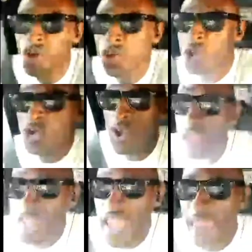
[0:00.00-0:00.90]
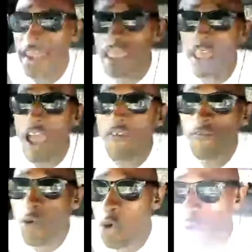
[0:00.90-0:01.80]
you can
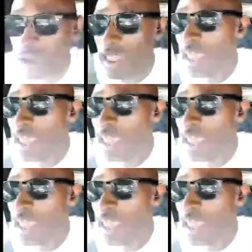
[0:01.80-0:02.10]
afford.